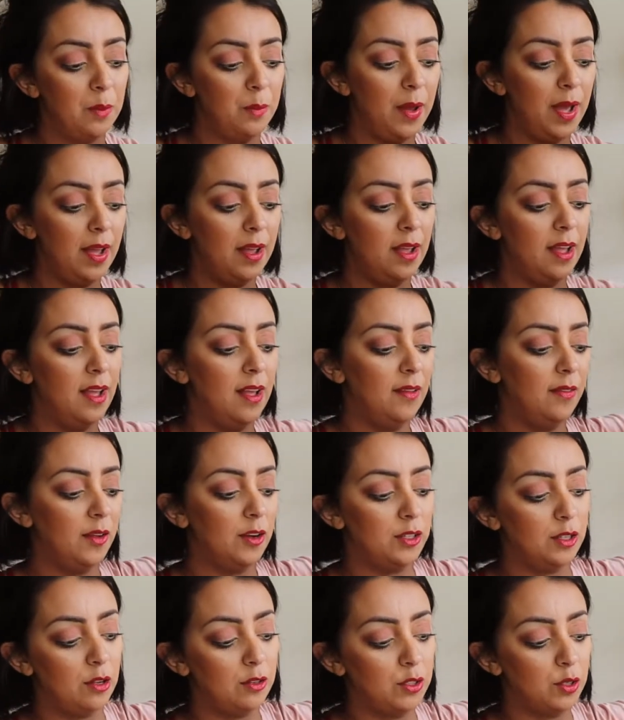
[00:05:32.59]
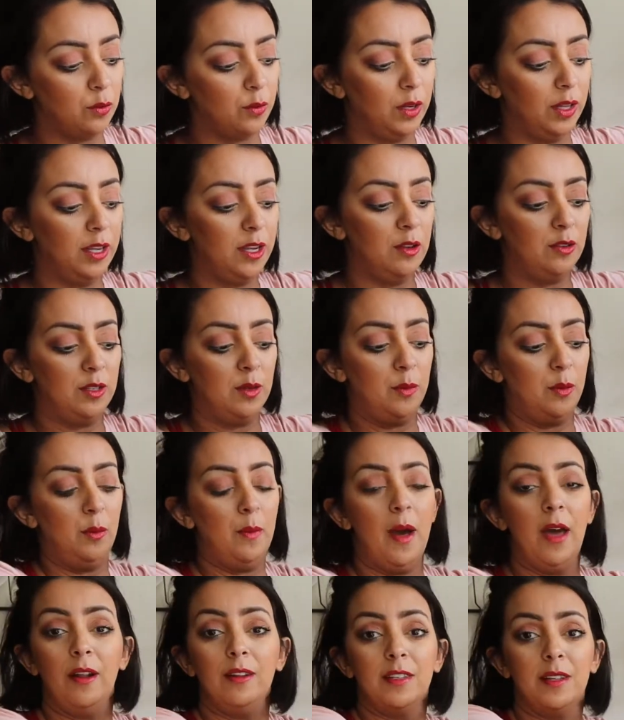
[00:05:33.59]
but there's also really usable
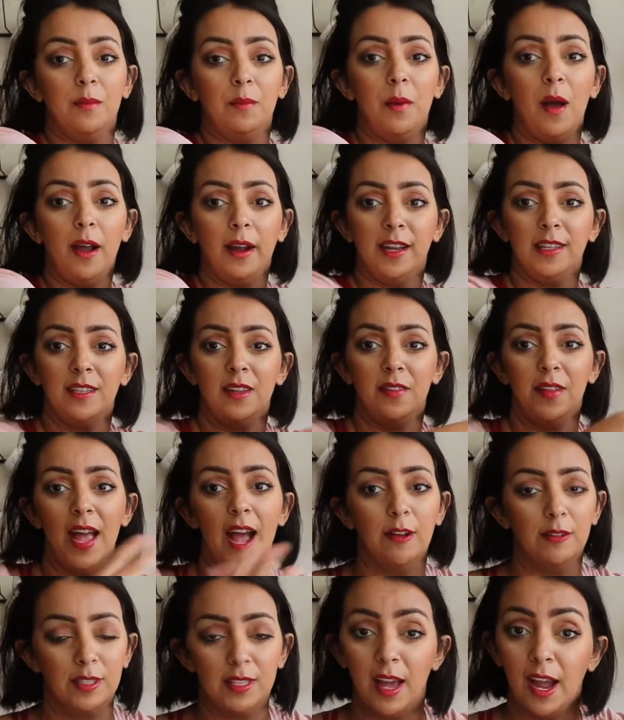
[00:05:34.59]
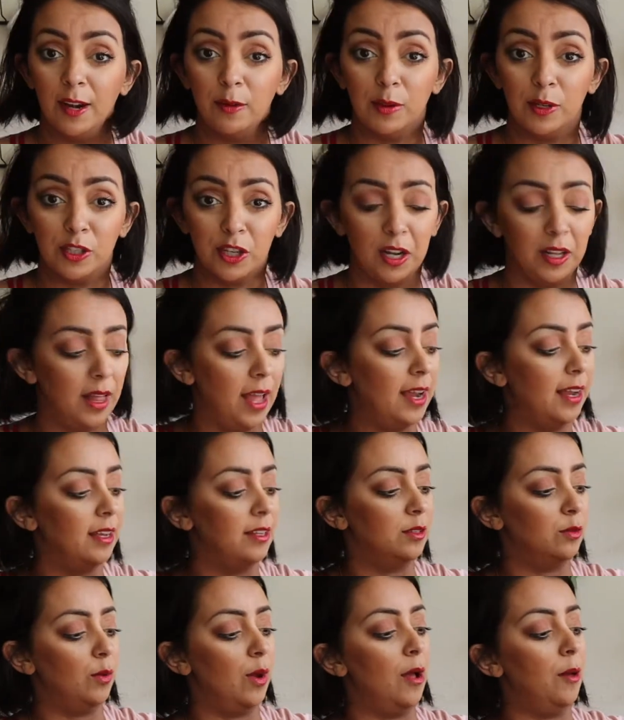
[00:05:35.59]
bottle pockets on the outside, which I like
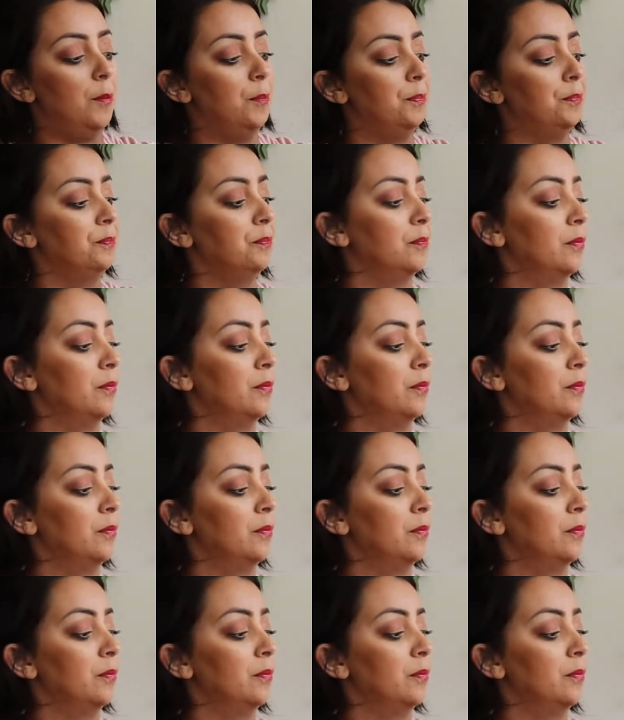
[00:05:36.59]
as well.